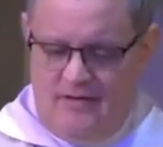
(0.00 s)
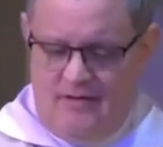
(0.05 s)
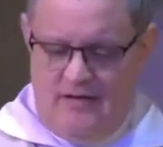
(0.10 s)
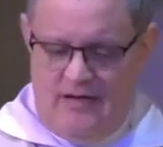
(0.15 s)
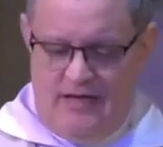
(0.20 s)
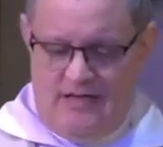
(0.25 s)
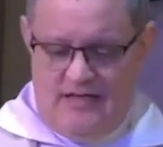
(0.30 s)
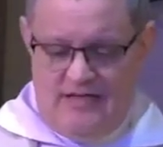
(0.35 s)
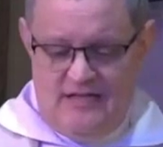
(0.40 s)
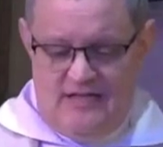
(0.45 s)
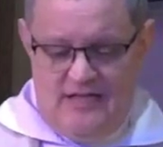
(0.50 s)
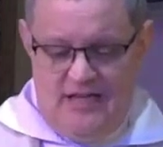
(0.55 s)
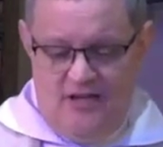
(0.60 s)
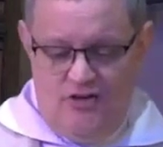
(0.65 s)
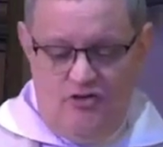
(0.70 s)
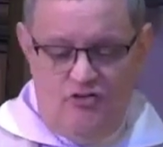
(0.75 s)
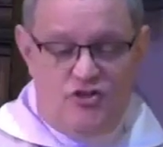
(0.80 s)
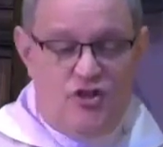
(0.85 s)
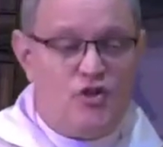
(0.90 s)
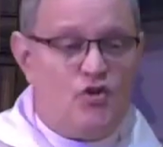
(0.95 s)
and
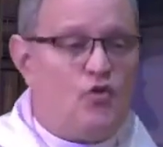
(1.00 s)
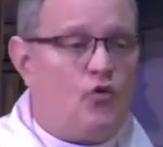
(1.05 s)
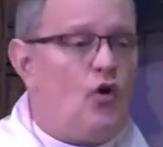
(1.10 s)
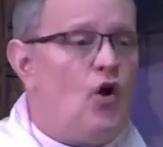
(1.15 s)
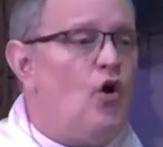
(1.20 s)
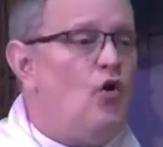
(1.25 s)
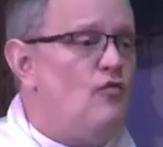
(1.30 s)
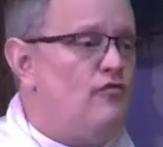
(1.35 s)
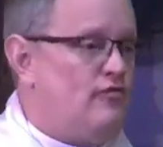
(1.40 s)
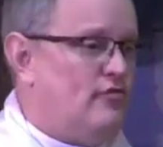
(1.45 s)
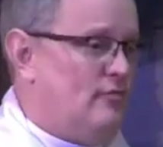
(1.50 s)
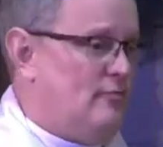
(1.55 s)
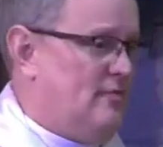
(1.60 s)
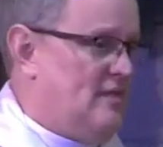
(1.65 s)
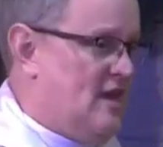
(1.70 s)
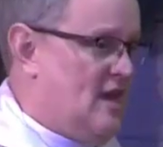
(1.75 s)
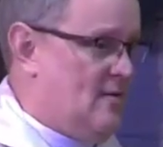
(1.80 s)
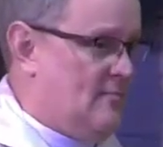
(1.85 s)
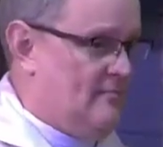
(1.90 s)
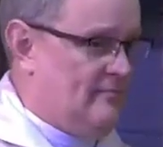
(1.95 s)
continue to grow from
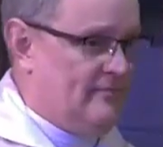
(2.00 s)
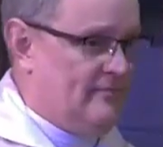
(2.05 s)
them.